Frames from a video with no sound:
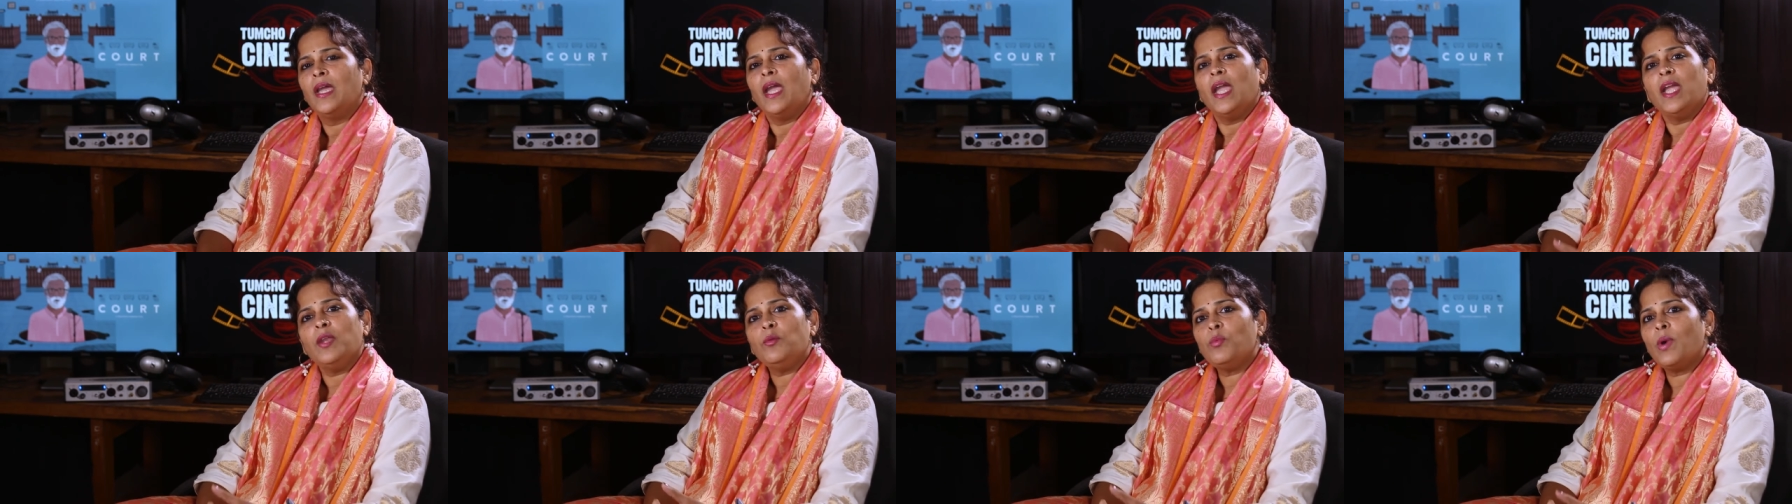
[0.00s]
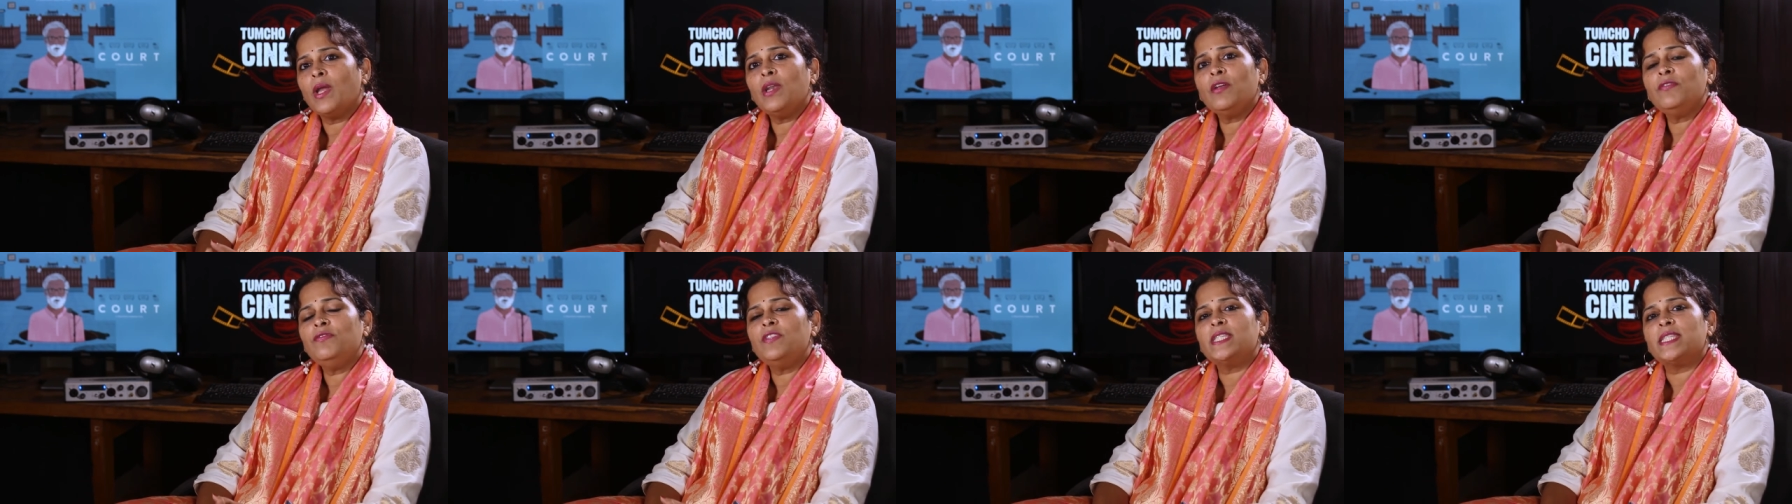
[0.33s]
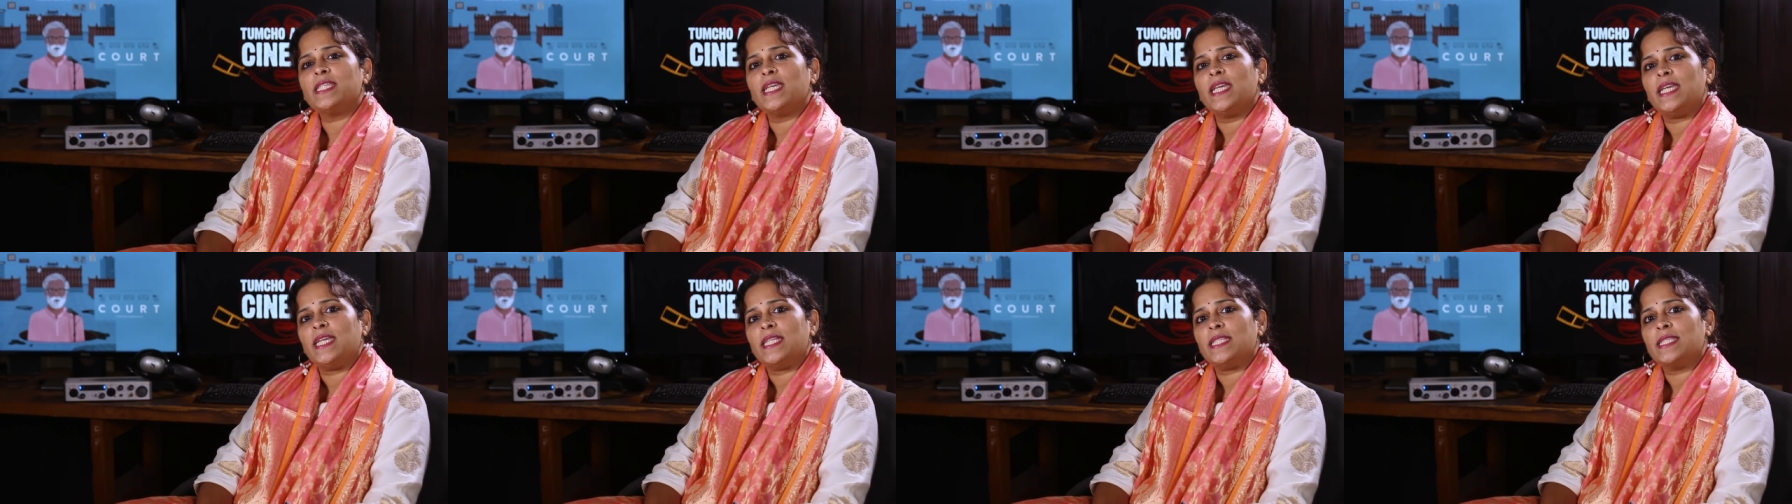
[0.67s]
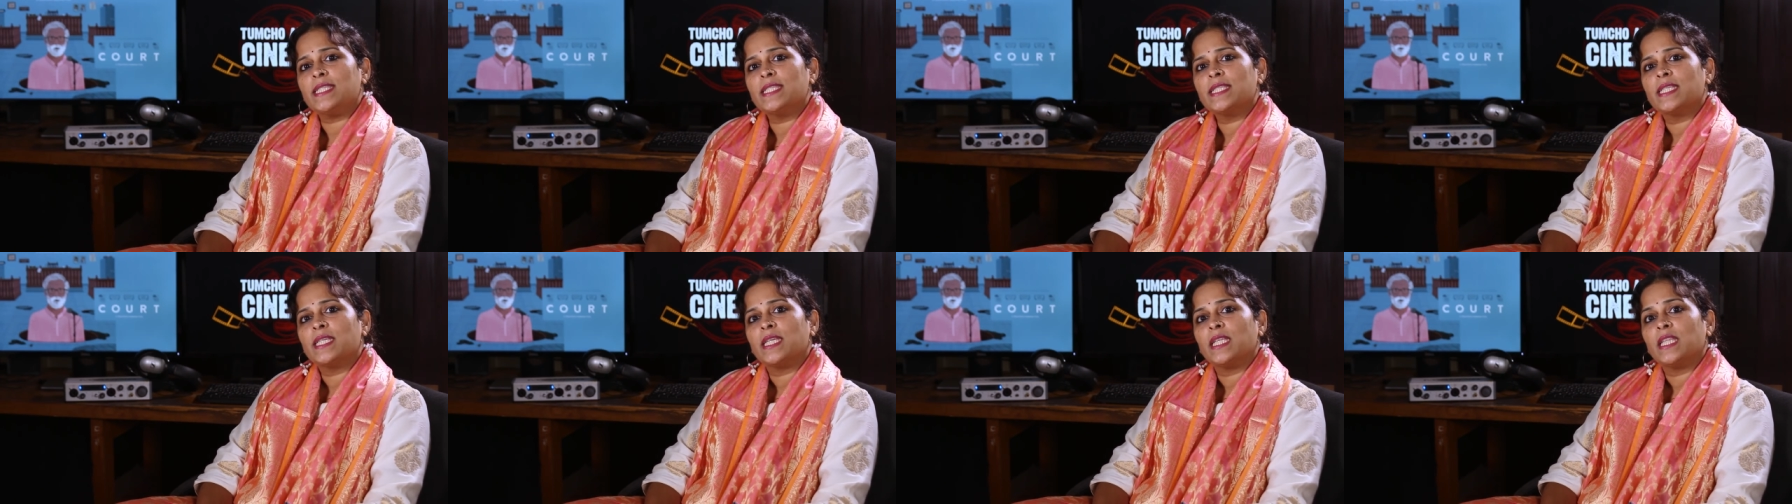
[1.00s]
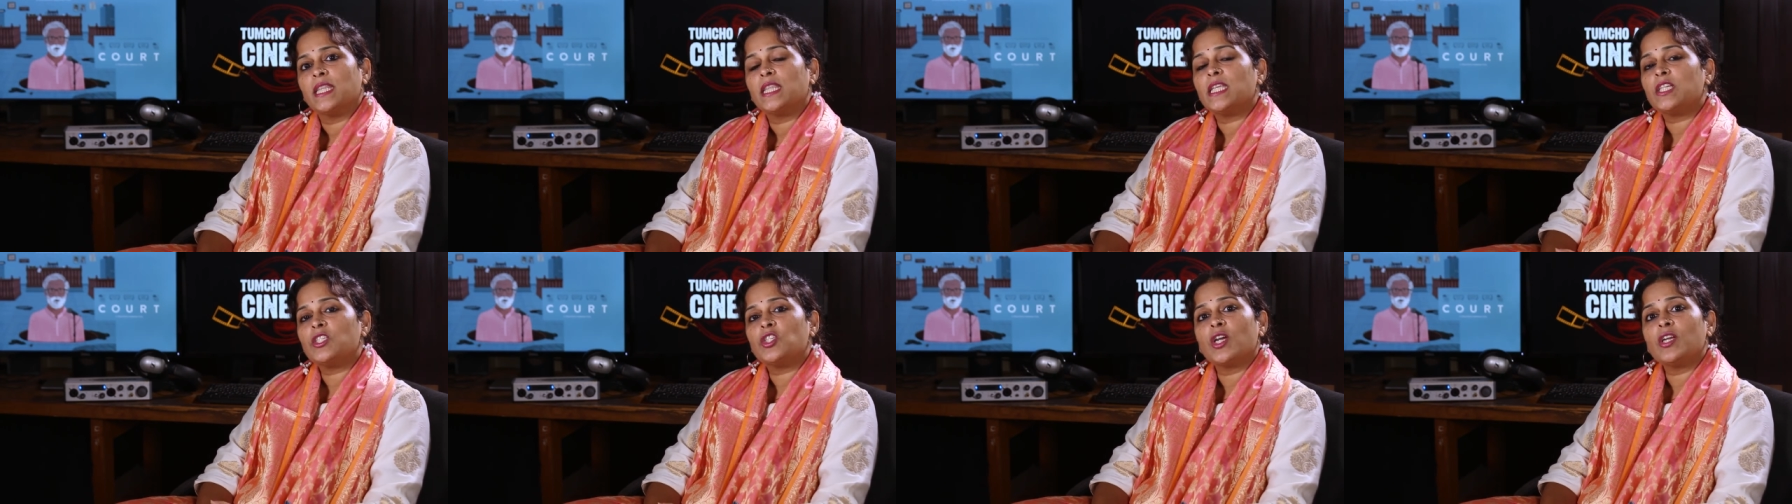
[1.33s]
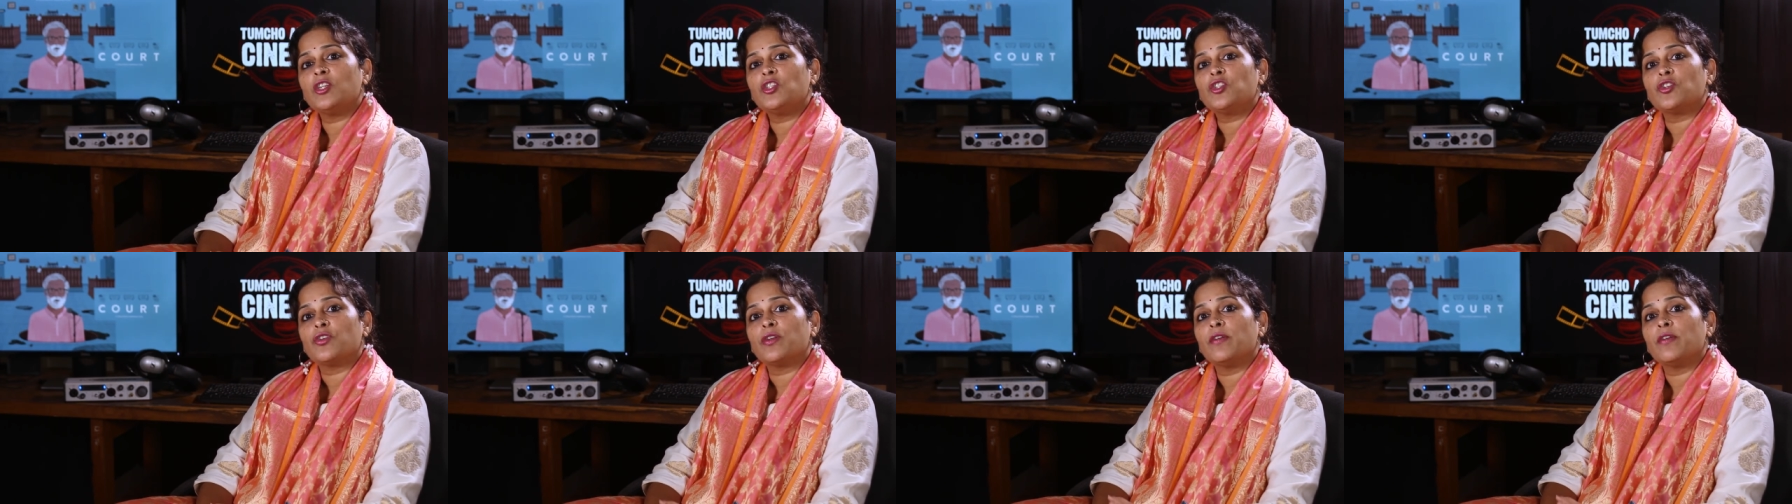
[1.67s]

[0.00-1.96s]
In one of the scenes, the judge